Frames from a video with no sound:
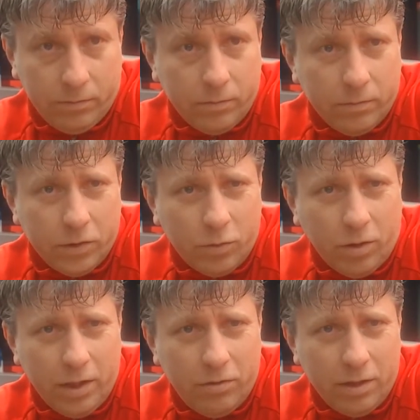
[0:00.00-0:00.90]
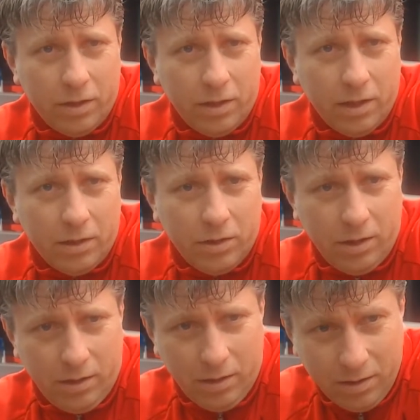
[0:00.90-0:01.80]
It's quite interesting actually.
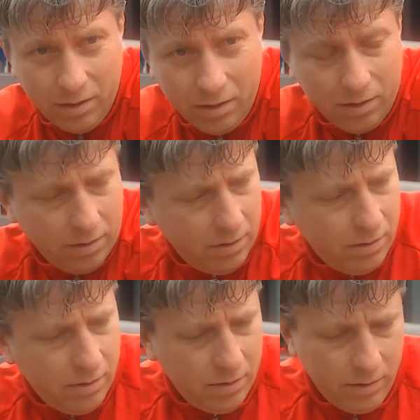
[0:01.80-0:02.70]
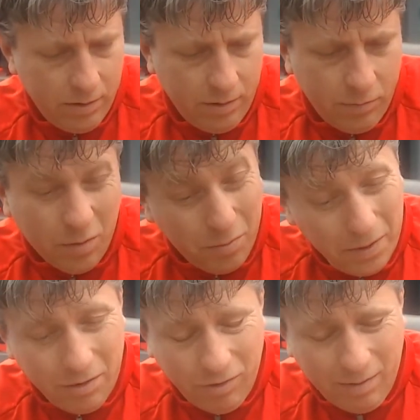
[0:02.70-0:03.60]
Probably
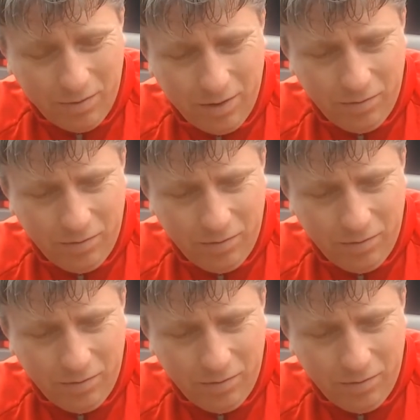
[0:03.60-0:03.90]
crap though.